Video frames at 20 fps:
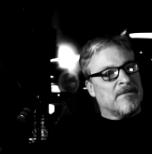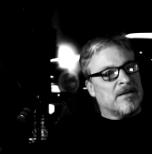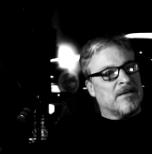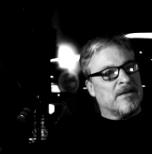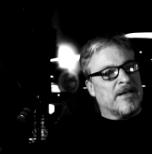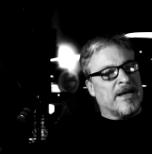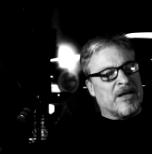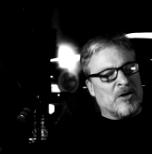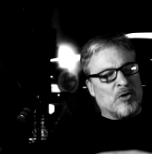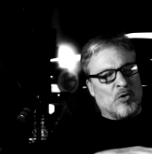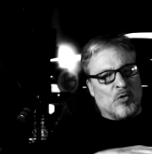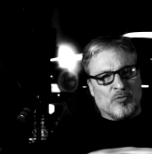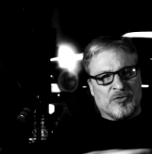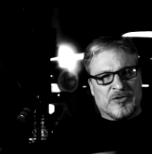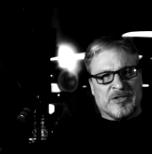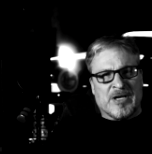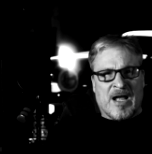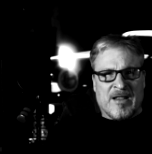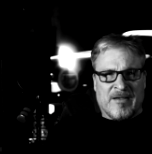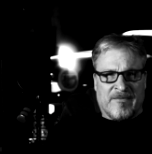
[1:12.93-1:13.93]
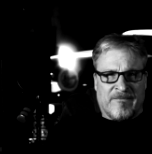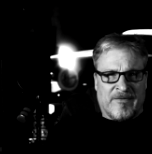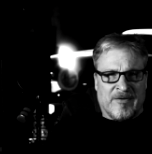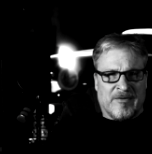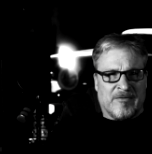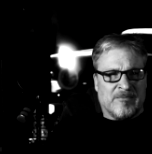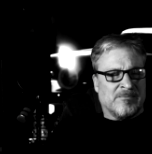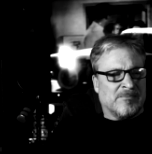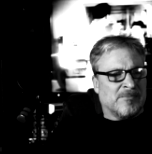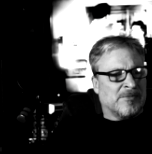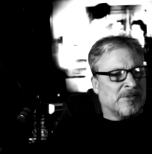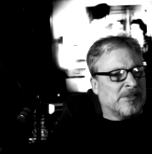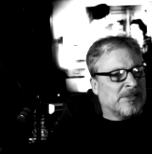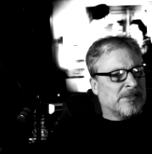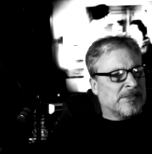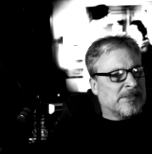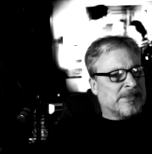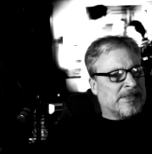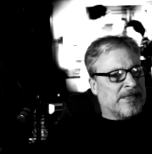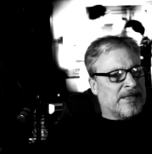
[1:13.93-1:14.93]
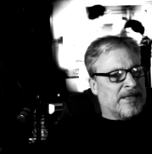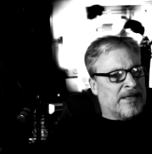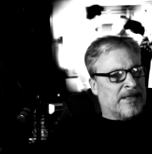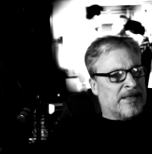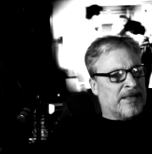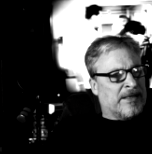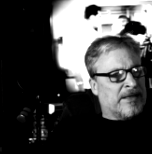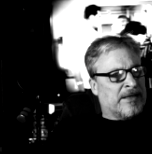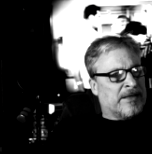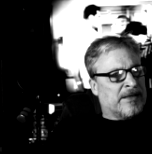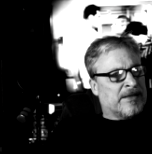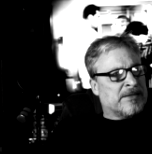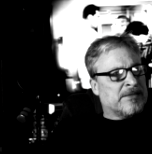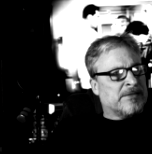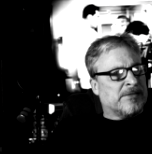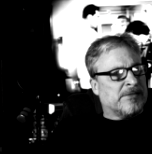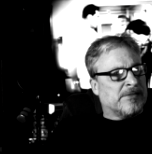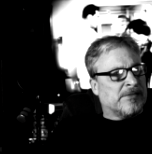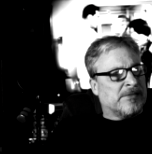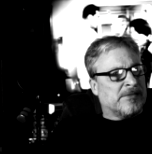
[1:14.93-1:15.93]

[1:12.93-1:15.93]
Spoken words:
like an old silent film. And